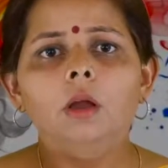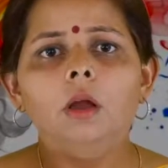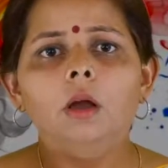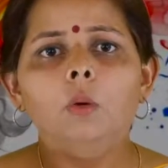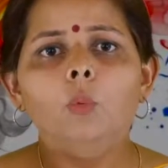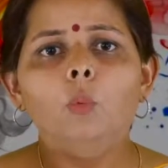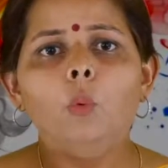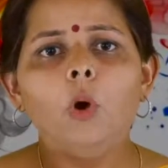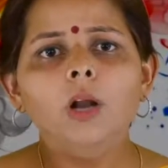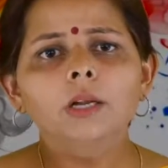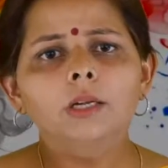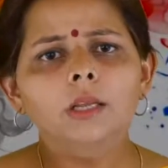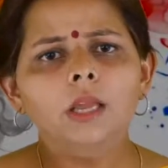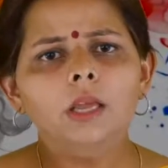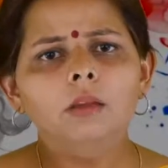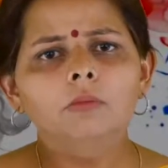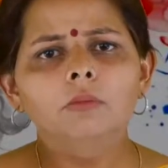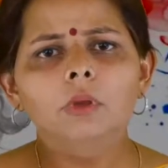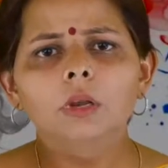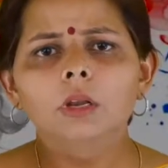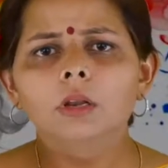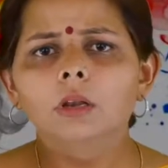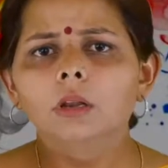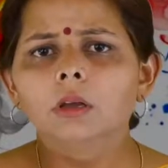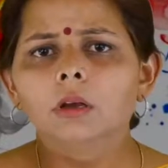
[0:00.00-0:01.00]
What can
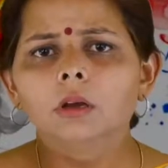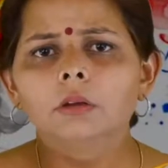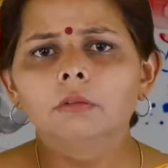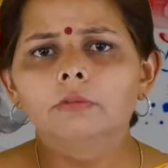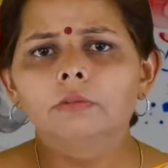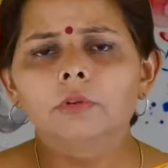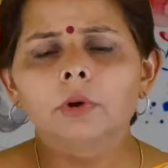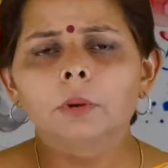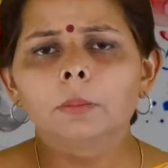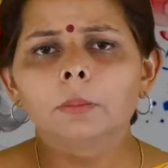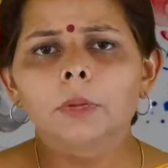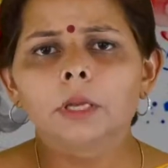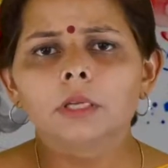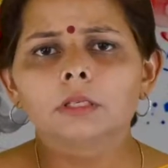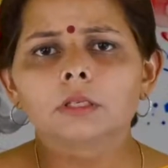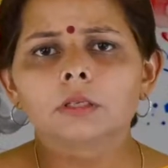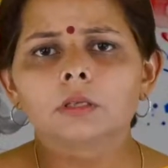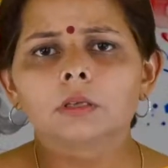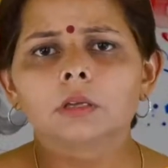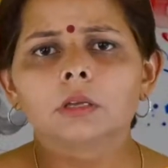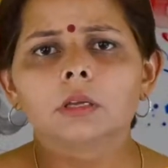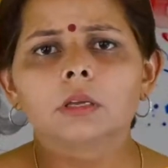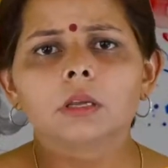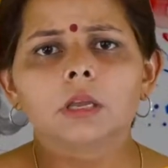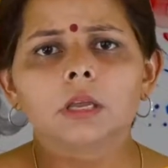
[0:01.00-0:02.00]
we learn from it
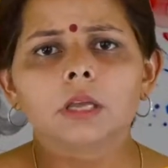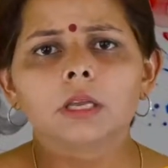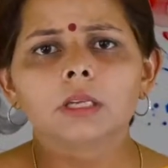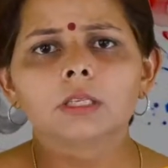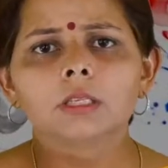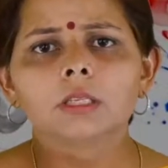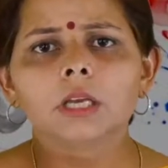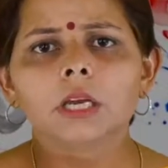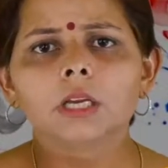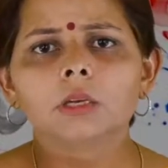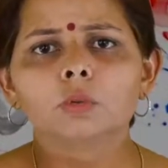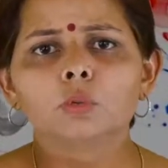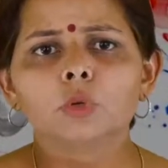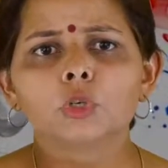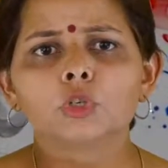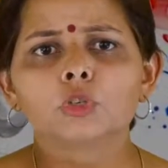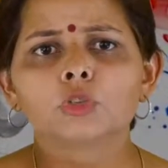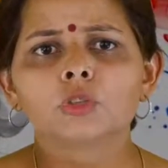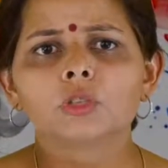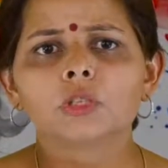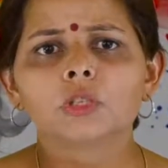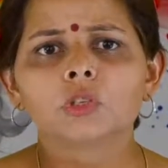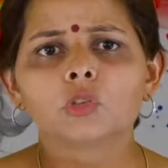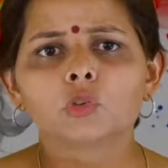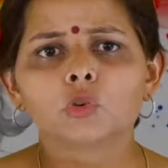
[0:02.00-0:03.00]
is that we
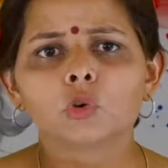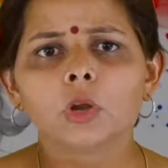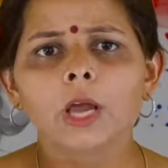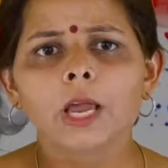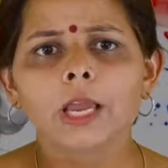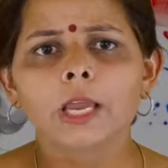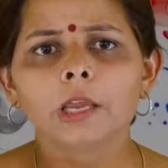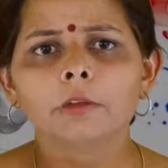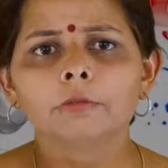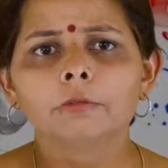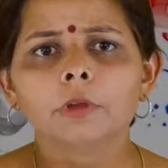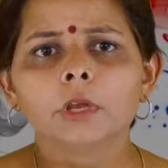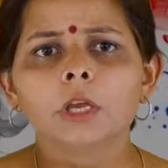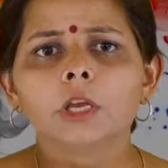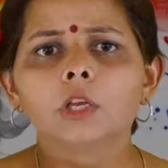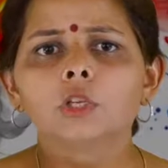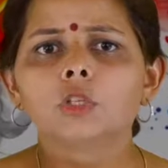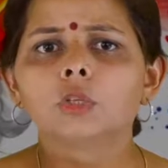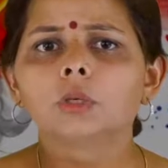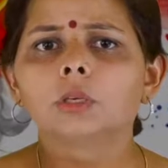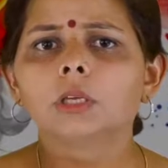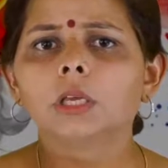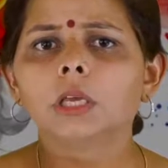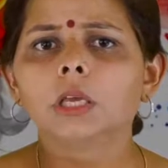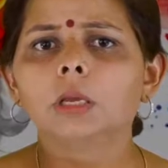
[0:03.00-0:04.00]
should strive
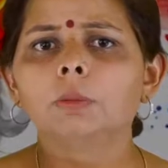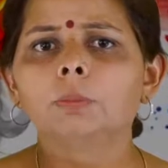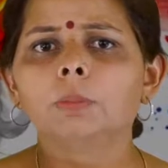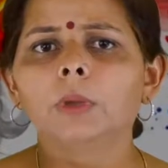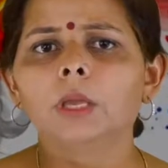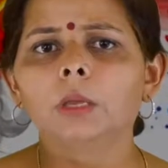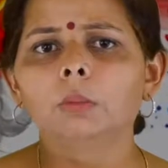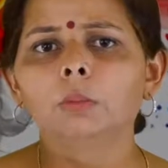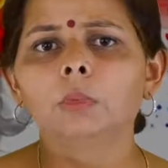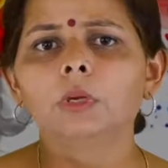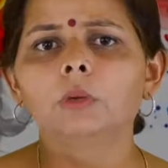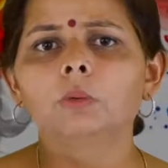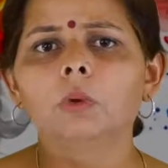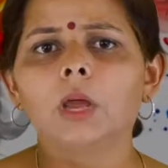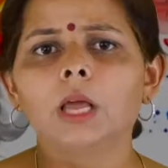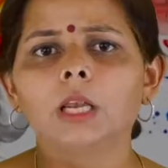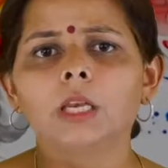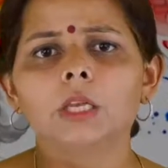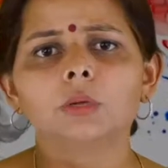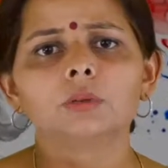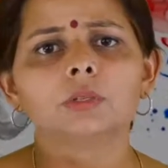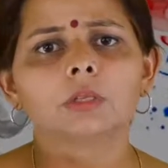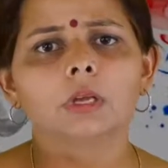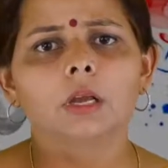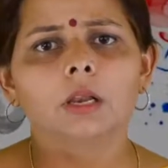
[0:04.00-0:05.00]
to keep human
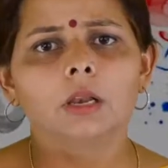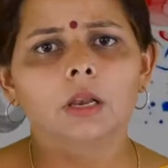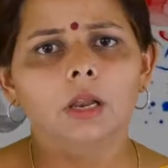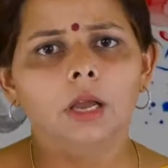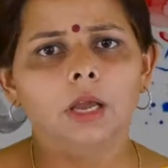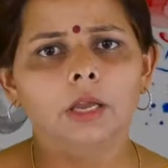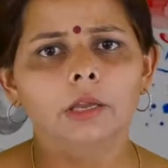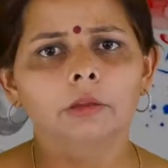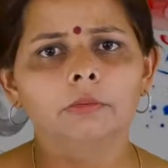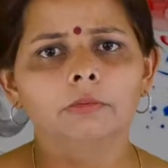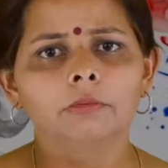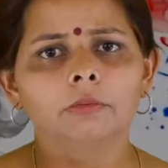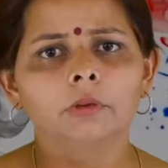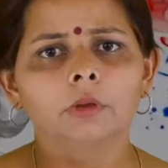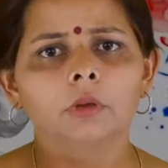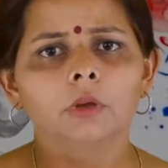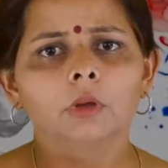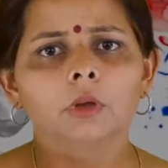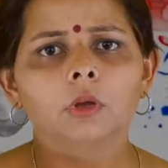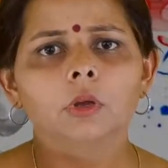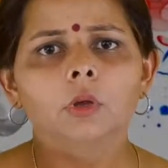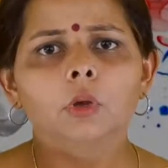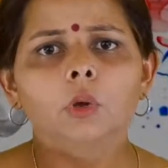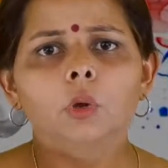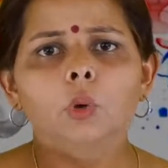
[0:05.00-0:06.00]
values alive.
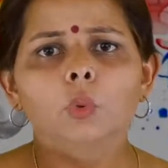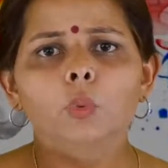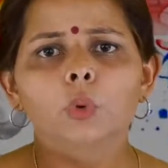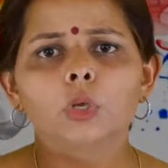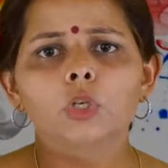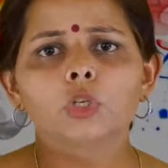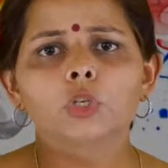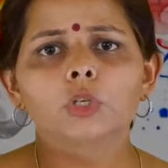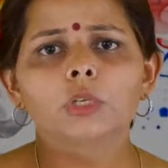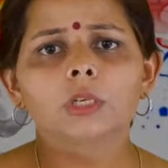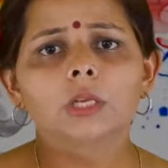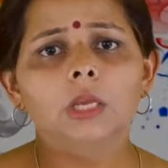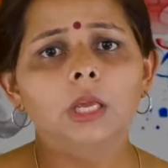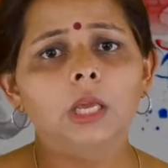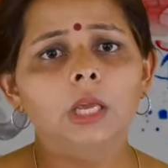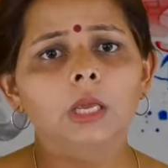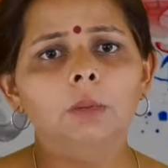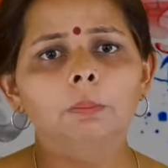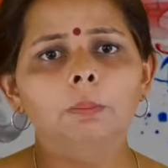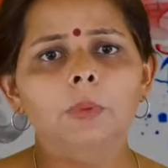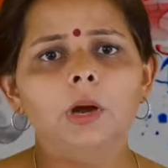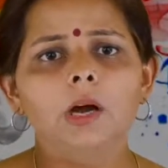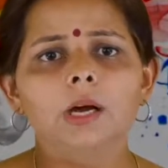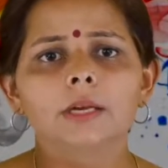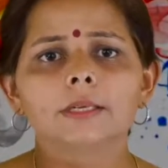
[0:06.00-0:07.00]
We should
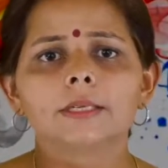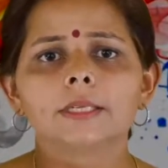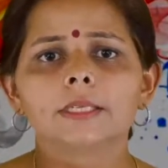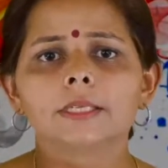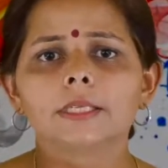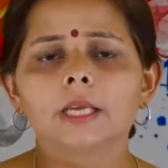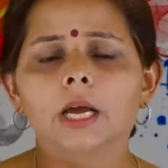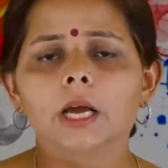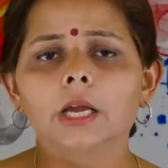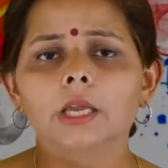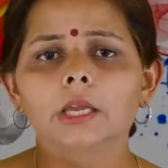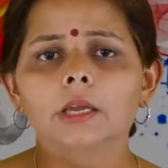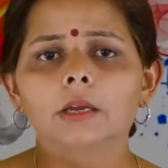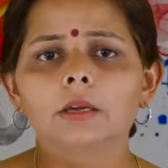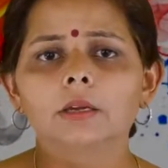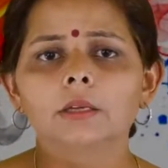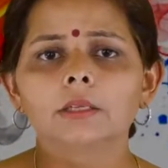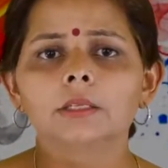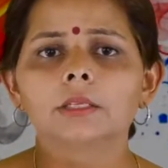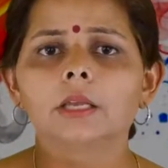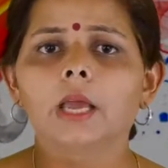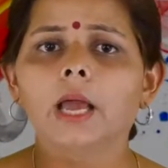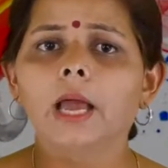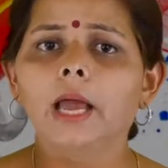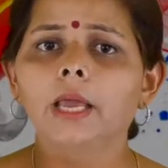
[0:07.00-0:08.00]
keep our
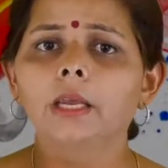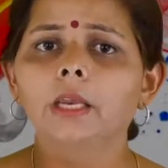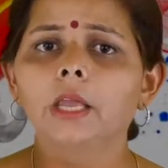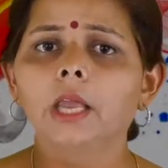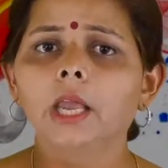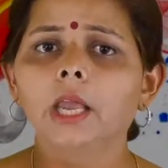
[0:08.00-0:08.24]
desires and